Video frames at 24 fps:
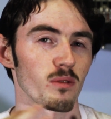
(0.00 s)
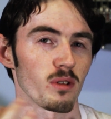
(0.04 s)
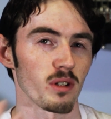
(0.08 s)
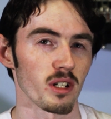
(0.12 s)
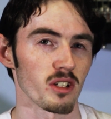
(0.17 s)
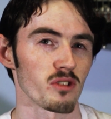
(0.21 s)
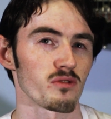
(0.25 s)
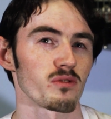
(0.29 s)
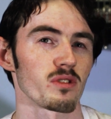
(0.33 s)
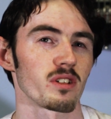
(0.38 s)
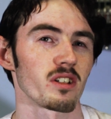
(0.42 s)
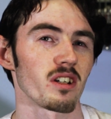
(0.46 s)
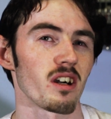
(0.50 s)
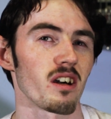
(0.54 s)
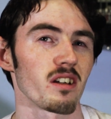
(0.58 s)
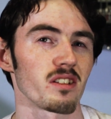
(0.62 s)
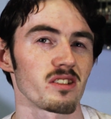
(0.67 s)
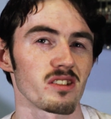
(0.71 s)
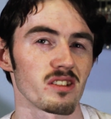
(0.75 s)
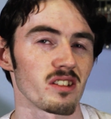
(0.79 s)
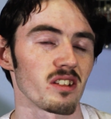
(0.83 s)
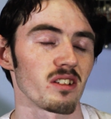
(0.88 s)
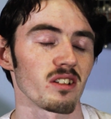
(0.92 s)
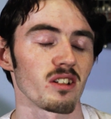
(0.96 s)
as
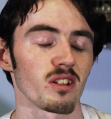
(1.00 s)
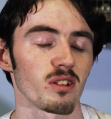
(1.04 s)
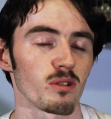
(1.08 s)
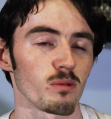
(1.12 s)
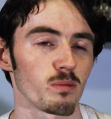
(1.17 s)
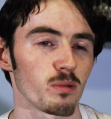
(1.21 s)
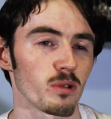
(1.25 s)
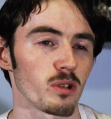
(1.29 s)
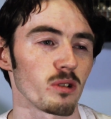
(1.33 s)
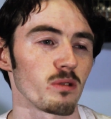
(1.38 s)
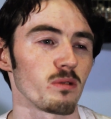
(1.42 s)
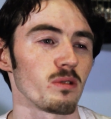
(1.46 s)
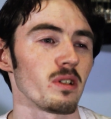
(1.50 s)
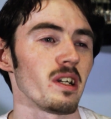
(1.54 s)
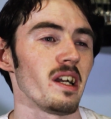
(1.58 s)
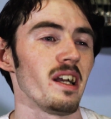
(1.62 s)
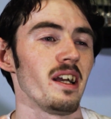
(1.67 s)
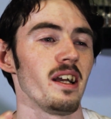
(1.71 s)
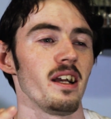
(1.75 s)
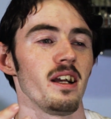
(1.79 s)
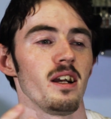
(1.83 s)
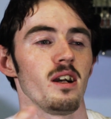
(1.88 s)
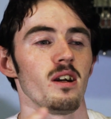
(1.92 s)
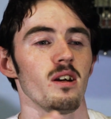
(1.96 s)
regards to the GoPro,
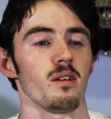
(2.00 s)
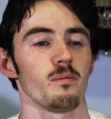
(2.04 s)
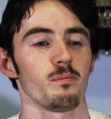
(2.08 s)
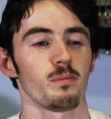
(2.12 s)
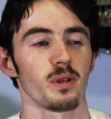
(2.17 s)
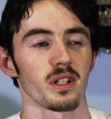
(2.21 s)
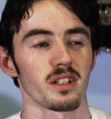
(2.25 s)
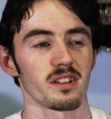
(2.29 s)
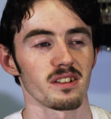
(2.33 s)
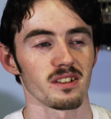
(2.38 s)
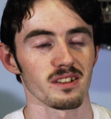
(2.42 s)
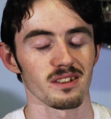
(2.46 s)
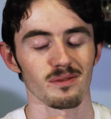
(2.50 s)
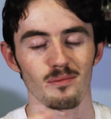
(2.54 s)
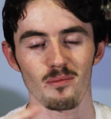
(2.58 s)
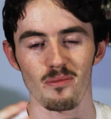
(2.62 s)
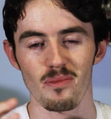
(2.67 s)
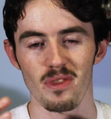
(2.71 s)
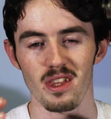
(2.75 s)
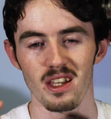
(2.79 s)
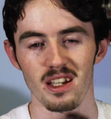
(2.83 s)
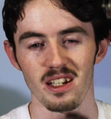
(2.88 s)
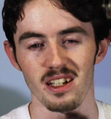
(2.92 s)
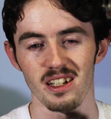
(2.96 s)
but
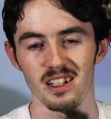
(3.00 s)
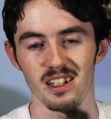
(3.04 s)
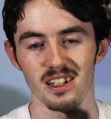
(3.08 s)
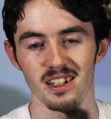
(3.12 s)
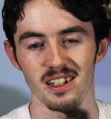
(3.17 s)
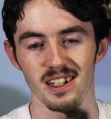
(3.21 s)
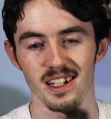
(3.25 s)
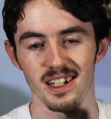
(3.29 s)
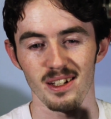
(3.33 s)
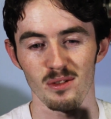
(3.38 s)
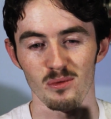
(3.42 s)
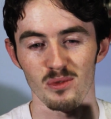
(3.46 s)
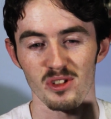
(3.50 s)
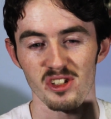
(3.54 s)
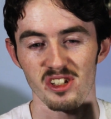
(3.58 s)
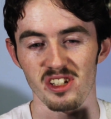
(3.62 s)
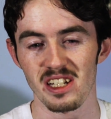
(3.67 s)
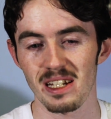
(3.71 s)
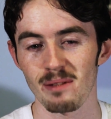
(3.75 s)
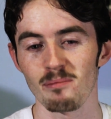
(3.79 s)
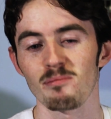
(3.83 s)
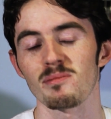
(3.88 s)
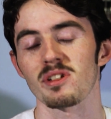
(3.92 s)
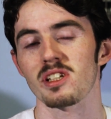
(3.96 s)
it
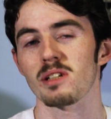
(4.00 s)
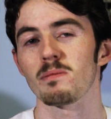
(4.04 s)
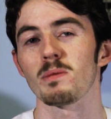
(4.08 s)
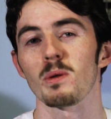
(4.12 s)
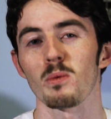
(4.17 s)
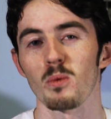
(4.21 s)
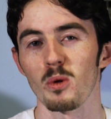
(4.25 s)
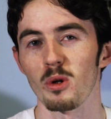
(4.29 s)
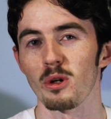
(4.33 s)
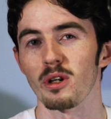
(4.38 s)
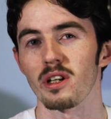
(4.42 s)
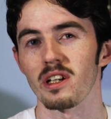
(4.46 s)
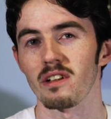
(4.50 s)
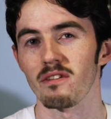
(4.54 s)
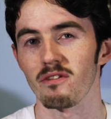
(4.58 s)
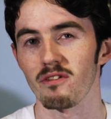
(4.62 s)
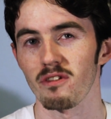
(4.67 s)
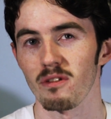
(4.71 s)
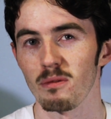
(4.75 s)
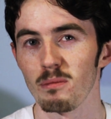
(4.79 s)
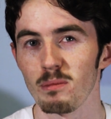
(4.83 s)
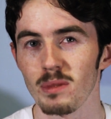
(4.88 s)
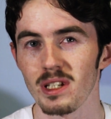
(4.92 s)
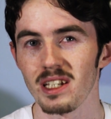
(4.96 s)
seems to be working
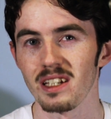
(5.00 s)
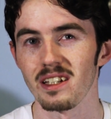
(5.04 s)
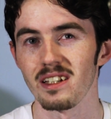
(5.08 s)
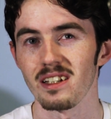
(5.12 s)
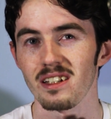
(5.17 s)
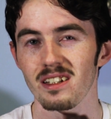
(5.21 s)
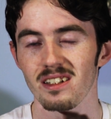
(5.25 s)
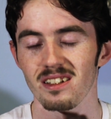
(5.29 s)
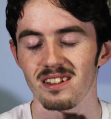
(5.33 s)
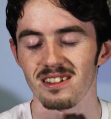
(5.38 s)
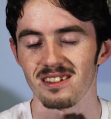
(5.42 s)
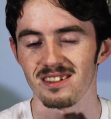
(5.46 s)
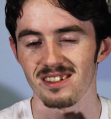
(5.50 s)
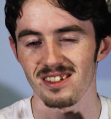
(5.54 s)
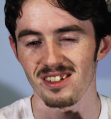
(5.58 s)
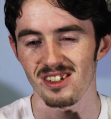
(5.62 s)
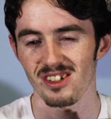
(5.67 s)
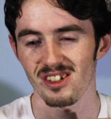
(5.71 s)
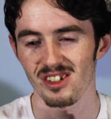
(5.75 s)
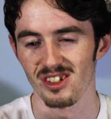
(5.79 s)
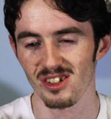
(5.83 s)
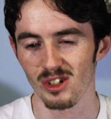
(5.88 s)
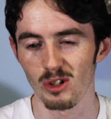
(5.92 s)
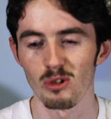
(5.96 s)
for me
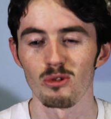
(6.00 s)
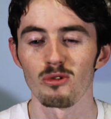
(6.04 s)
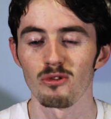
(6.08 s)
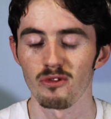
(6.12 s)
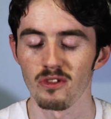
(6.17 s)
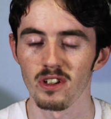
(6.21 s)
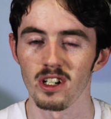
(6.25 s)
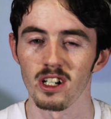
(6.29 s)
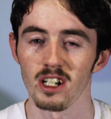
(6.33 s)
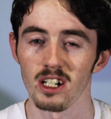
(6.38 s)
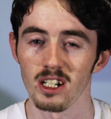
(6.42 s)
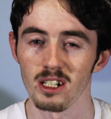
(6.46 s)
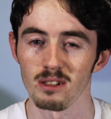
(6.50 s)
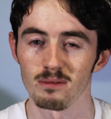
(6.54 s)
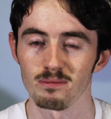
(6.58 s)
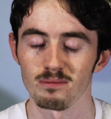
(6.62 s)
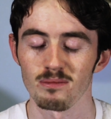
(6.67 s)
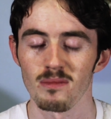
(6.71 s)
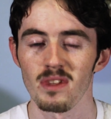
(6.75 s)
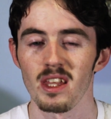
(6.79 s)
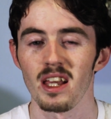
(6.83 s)
so far.